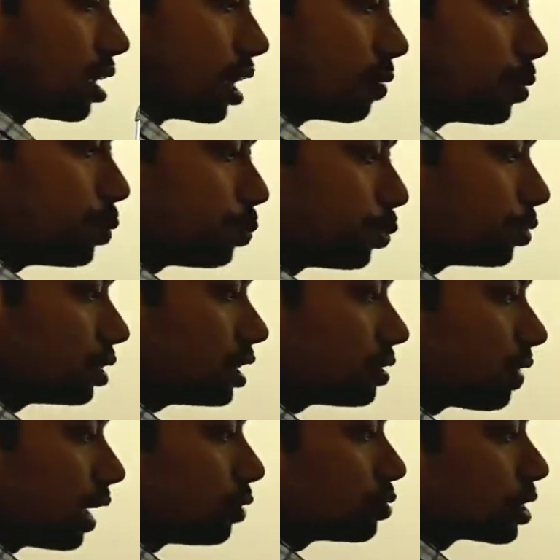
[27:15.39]
If you put these
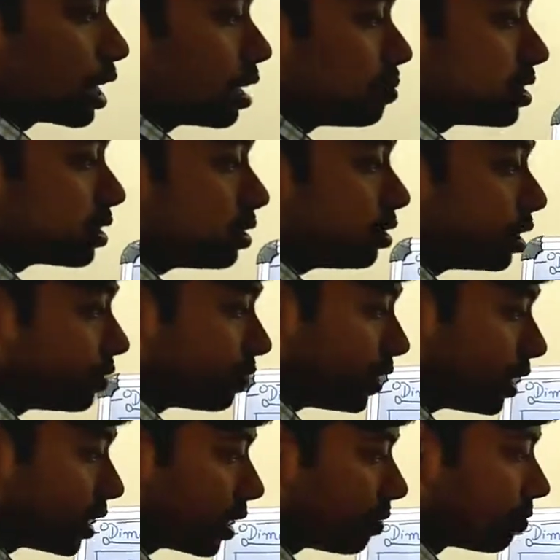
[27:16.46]
values m is equal to
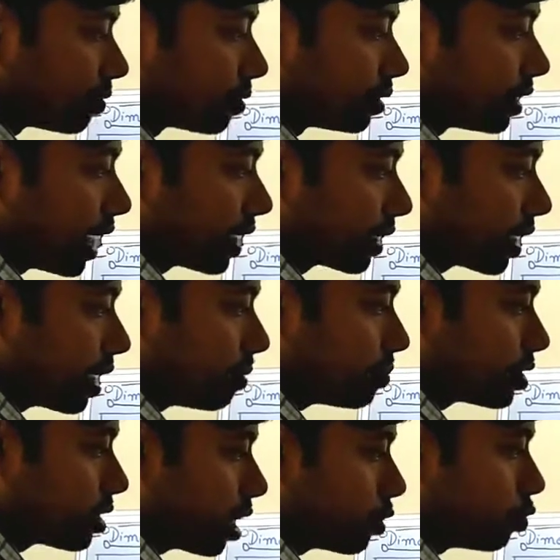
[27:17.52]
infinity, that m
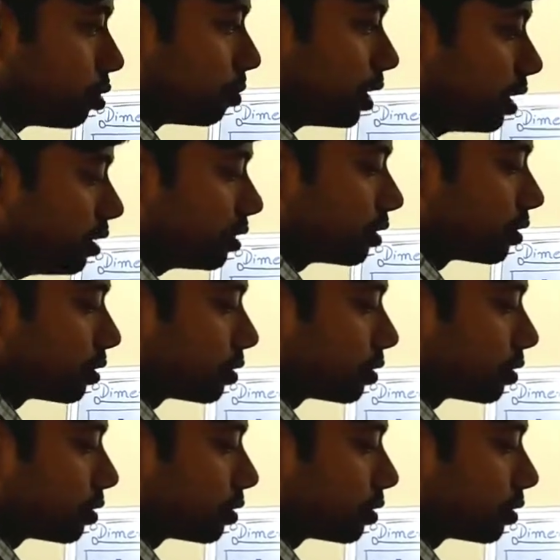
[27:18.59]
star will be